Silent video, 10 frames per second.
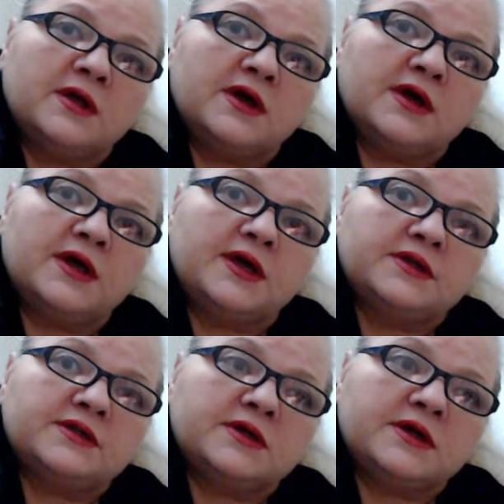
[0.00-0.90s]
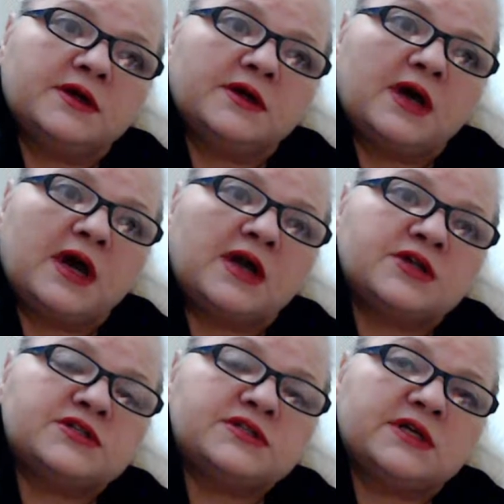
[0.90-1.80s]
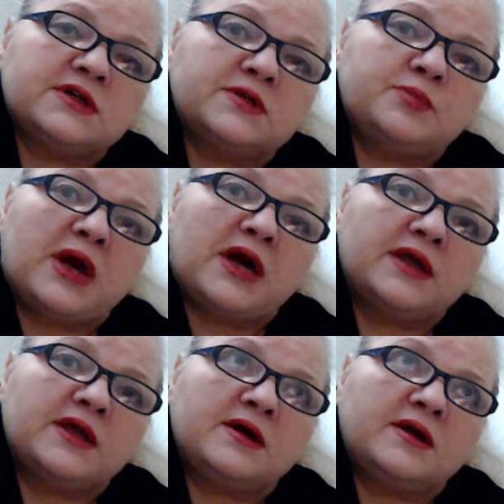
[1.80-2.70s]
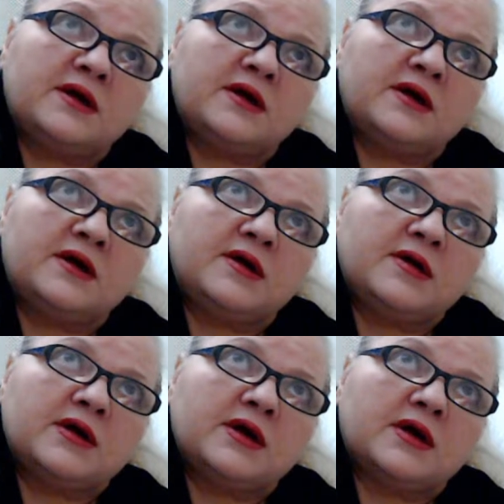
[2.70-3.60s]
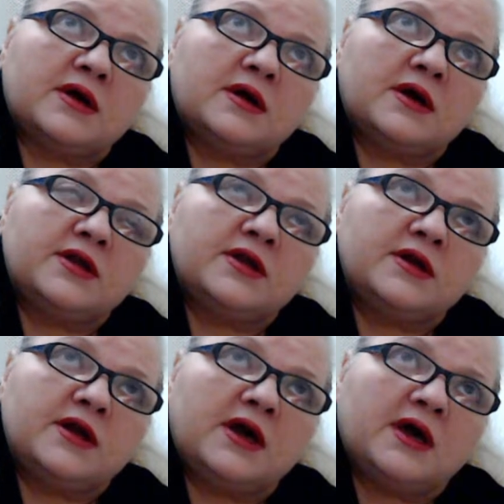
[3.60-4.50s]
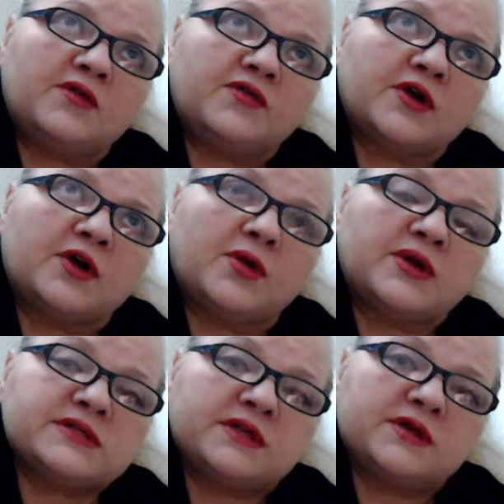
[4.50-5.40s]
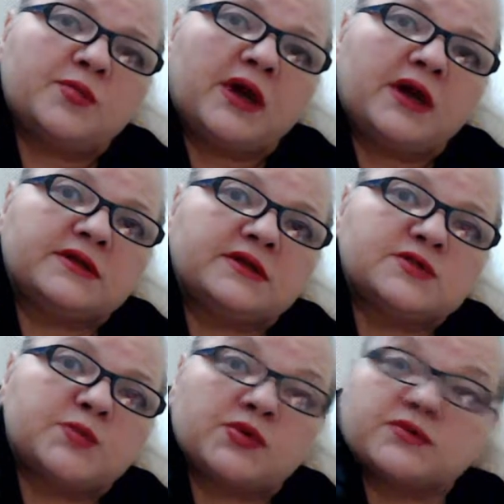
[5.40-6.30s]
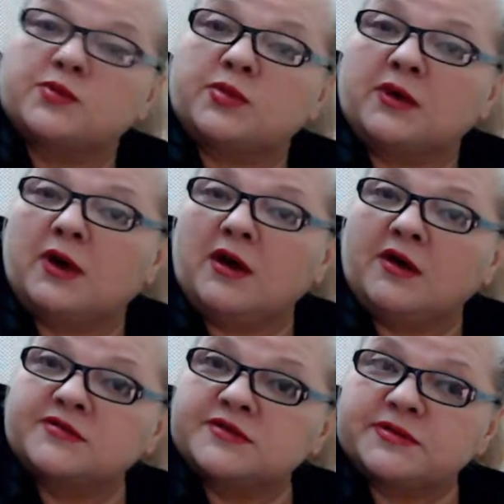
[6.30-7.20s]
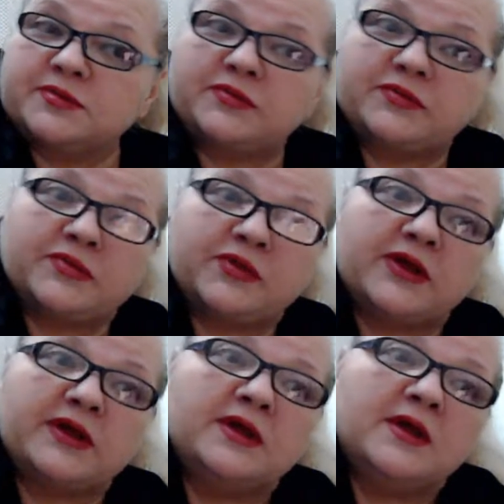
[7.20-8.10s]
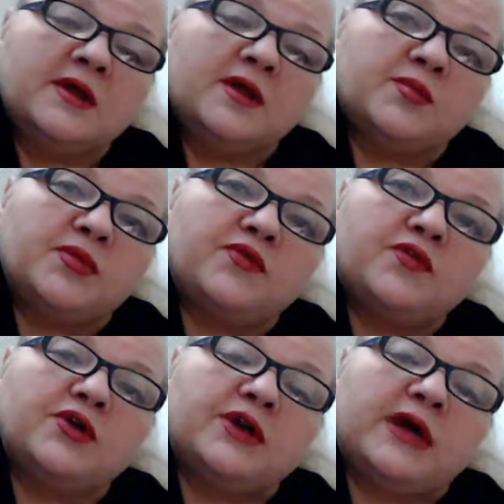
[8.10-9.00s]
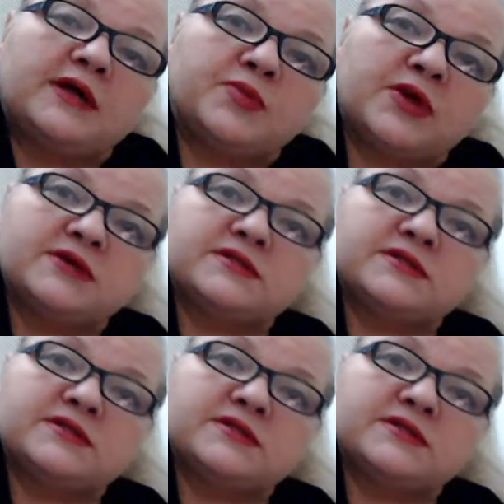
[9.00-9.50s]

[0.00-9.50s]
And I actually started buying a year and a half ago. I started buying disposable gloves, right? Before that, because